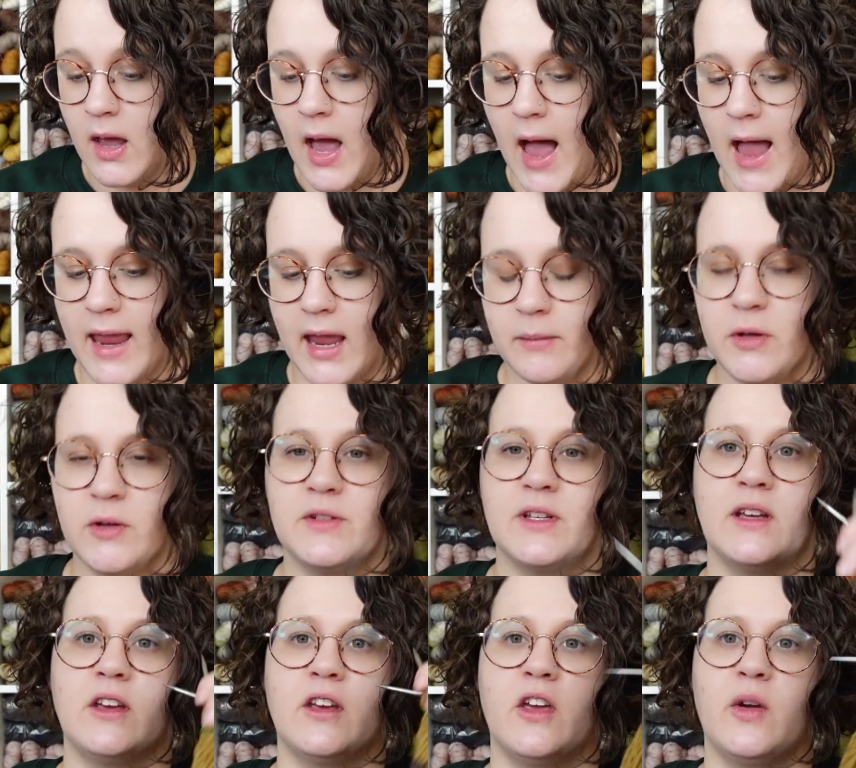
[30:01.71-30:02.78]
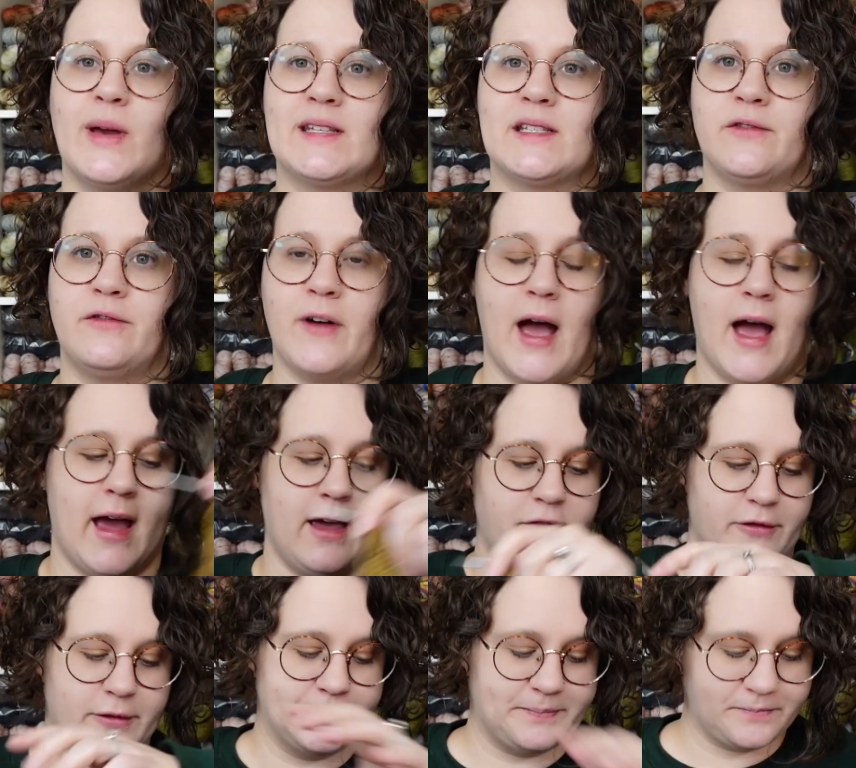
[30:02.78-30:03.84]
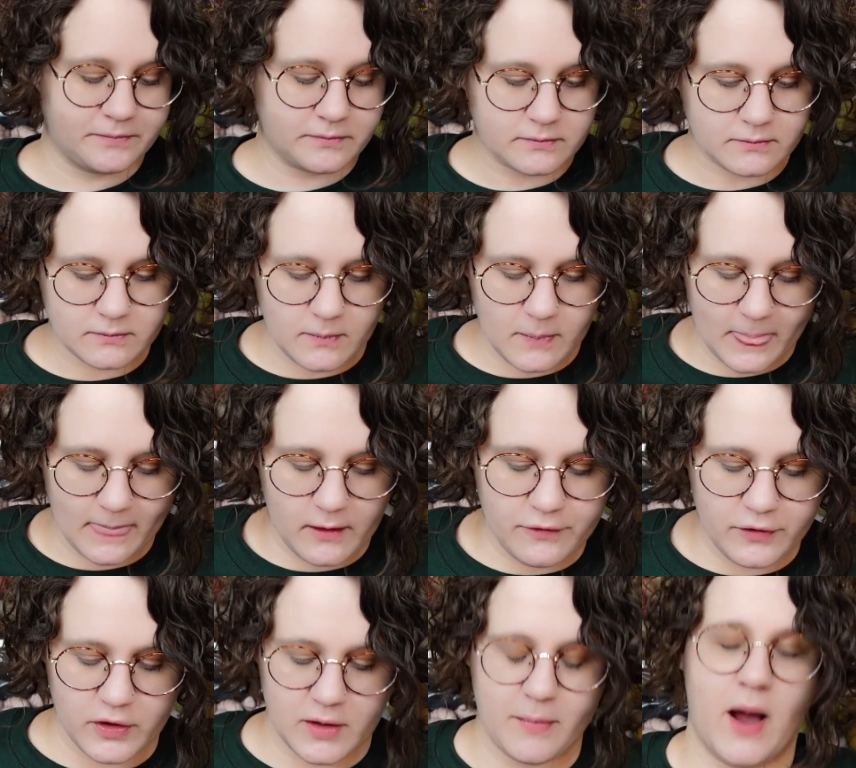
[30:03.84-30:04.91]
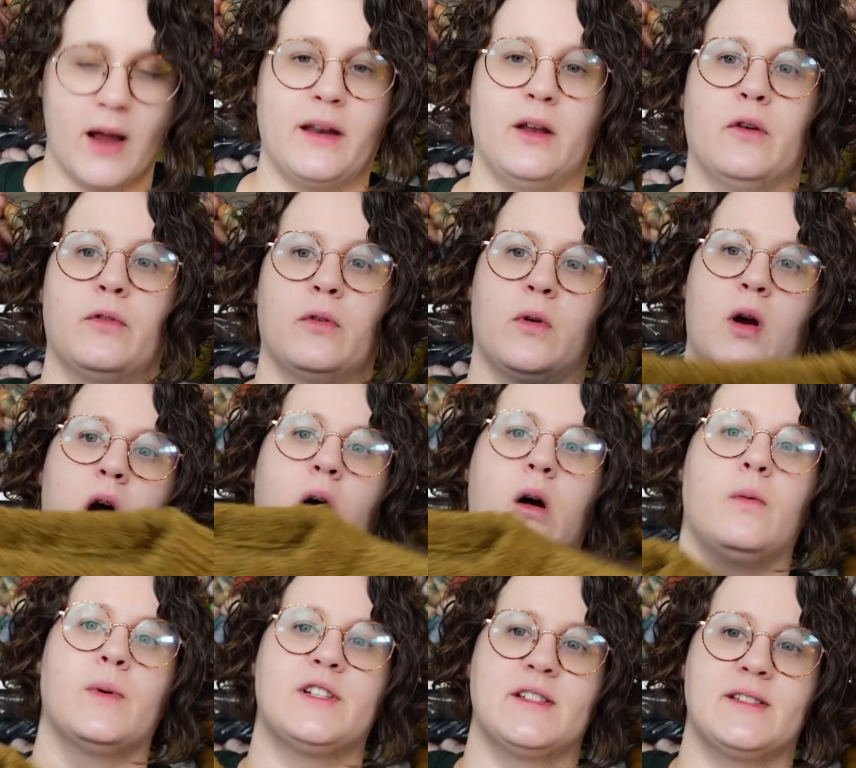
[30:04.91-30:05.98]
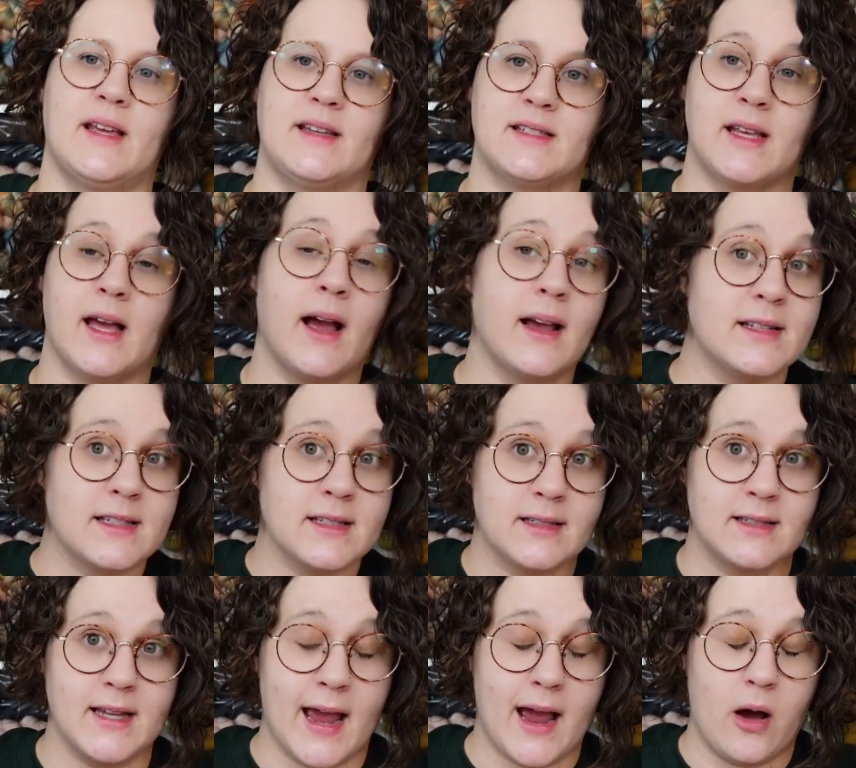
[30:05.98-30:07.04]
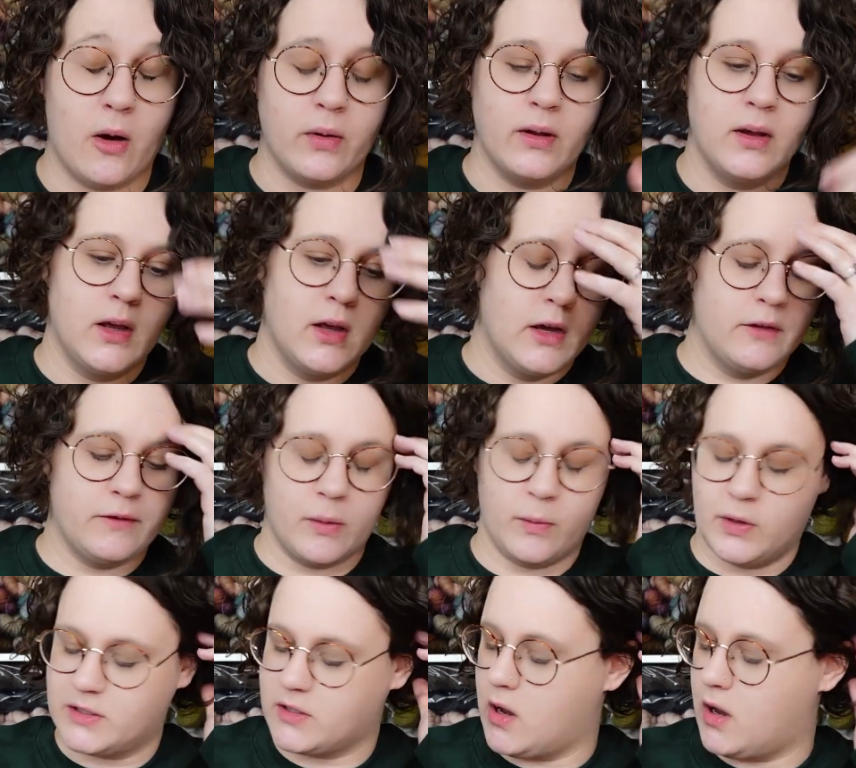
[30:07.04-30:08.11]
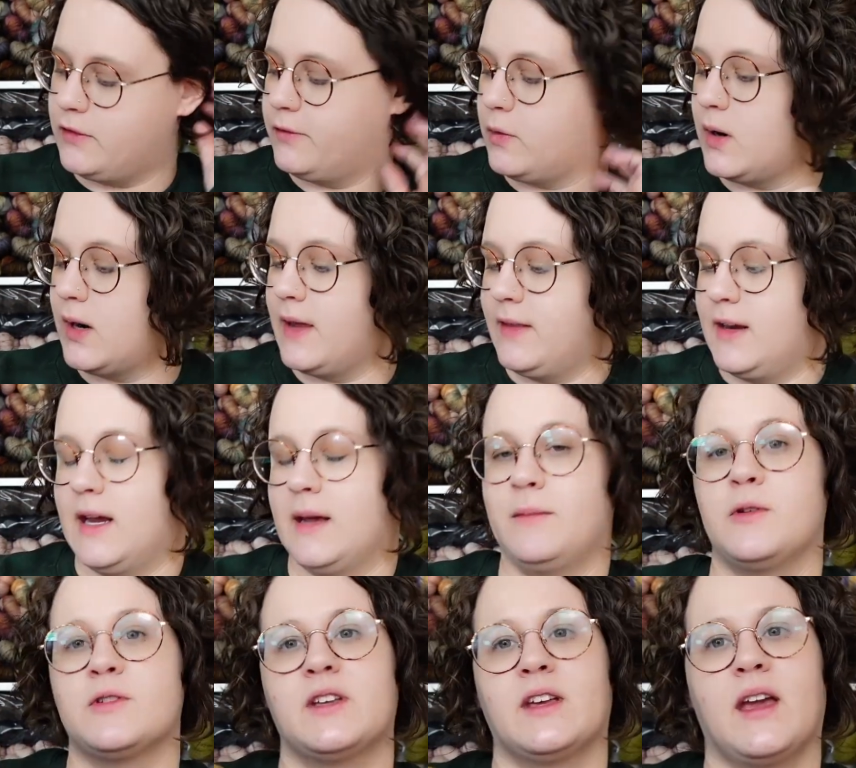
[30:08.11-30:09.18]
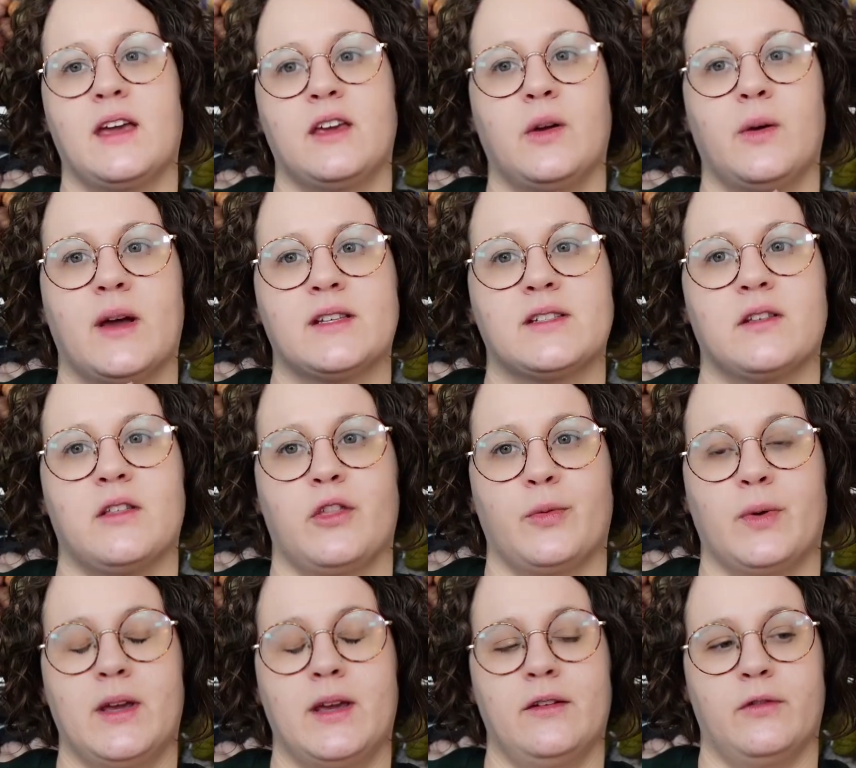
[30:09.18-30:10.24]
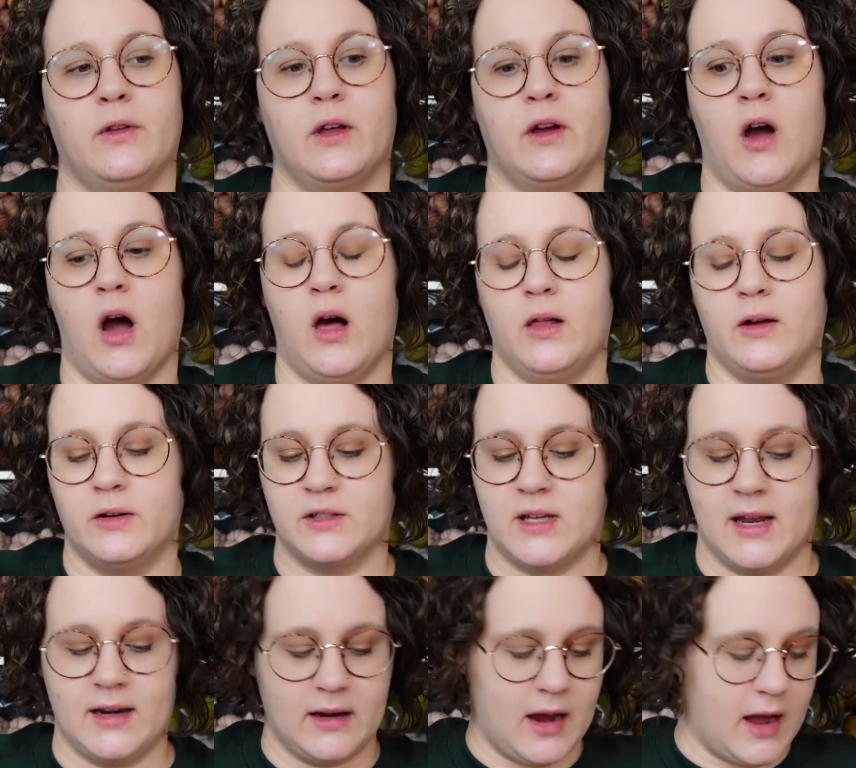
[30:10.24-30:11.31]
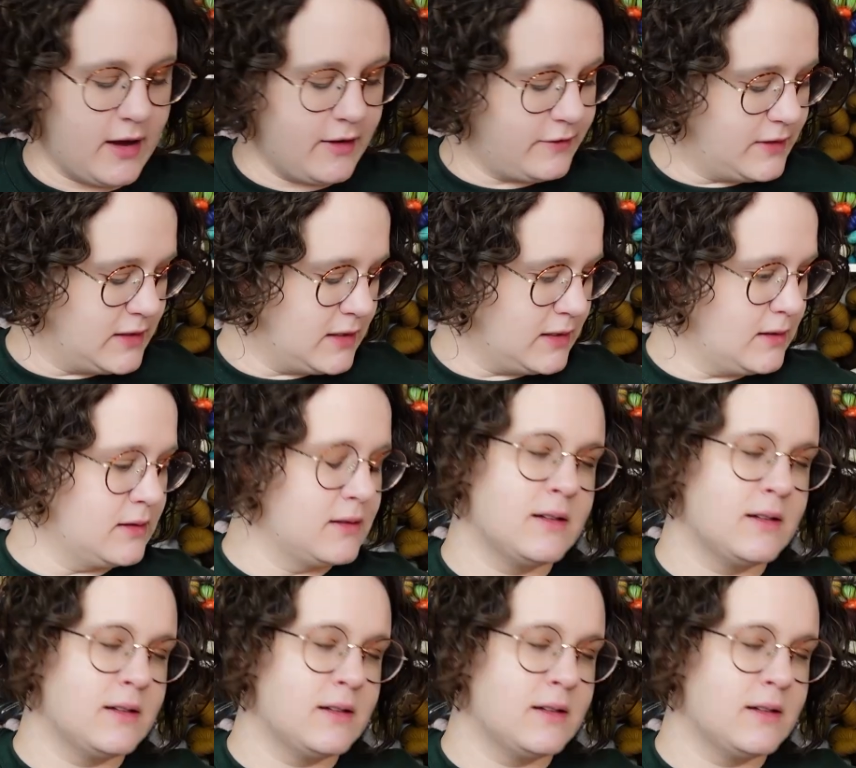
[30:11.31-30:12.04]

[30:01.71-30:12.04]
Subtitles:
I am using a US 5 for the body overall, which is a size down from what's called for. And then I'm using a US 3 for the collars and cuffs.